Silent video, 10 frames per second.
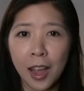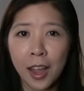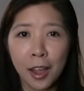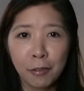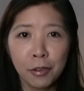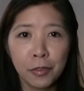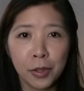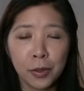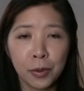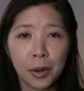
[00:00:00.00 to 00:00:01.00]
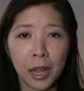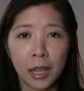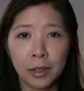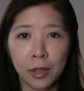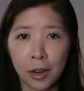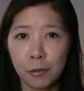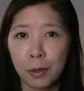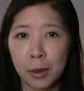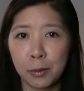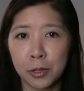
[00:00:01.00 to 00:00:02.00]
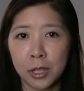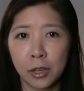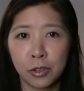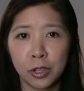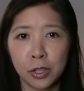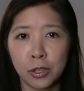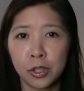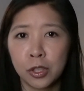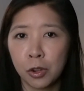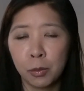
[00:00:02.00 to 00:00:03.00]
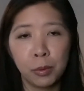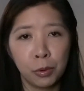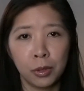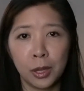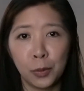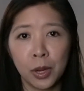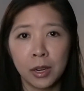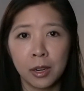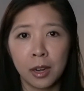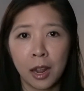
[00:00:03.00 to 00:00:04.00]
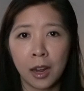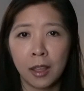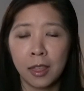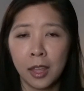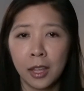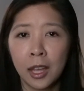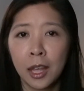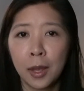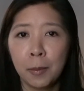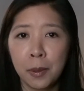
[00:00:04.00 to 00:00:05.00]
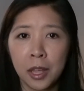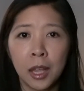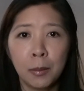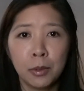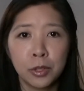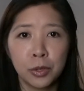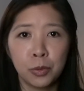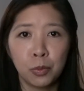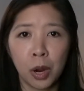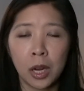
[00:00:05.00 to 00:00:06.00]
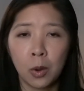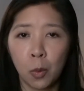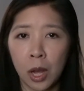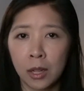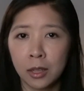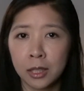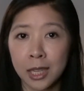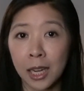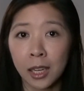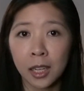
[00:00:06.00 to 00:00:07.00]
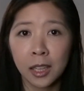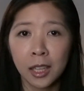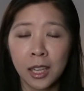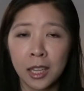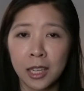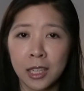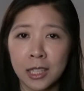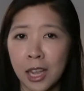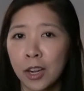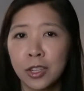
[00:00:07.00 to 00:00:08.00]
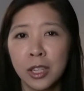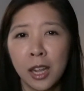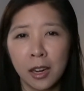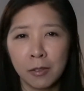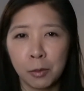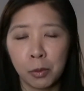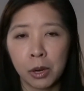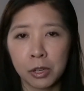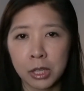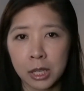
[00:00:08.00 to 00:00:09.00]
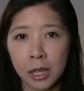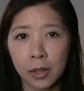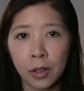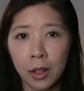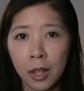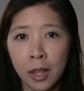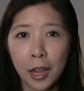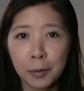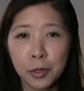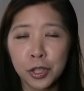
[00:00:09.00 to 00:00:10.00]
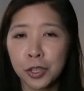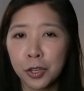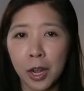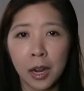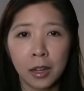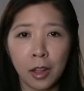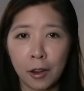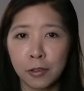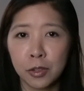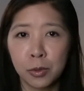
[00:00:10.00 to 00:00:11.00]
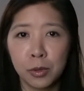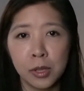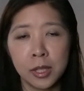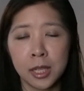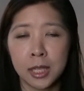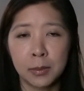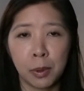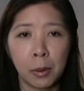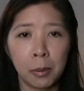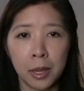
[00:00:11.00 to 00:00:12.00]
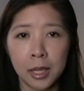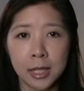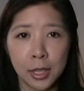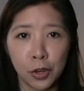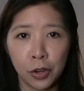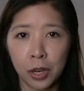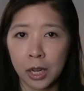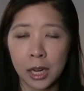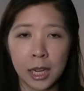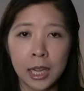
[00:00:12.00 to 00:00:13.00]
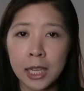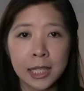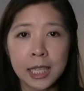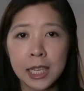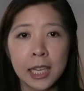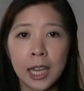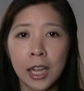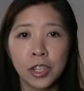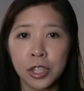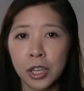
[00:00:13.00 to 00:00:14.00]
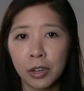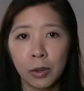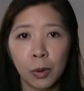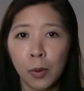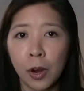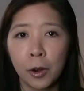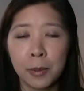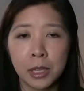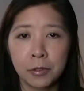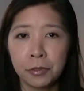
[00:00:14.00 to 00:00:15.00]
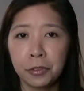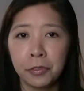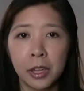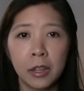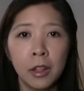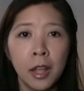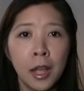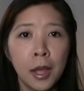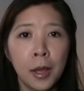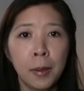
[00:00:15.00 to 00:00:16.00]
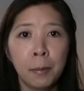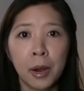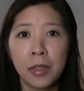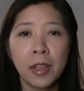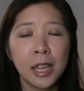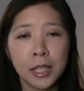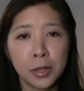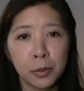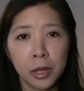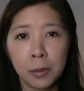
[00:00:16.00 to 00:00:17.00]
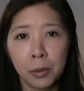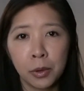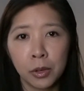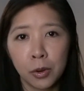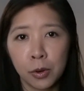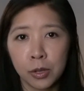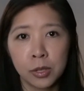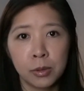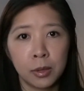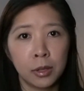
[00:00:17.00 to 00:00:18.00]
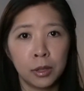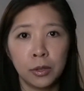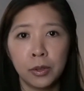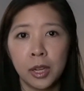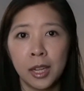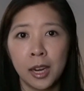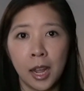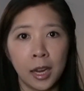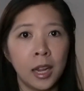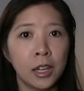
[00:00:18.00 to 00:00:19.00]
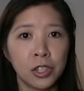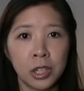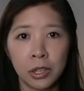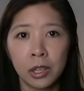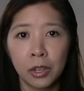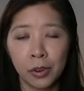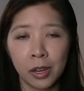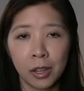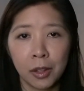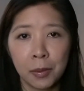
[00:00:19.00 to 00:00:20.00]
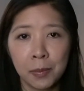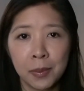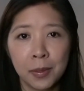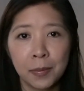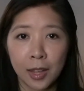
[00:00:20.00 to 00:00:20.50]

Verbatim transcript: I have reviewed a lot of papers that are just so poorly written, and I think being able to write well technically is actually kind of a rare skill. I'm sure at a lot of schools this is probably considered an easy engineering requirement to fulfill, but I think it's a really important course to include in any engineering curriculum.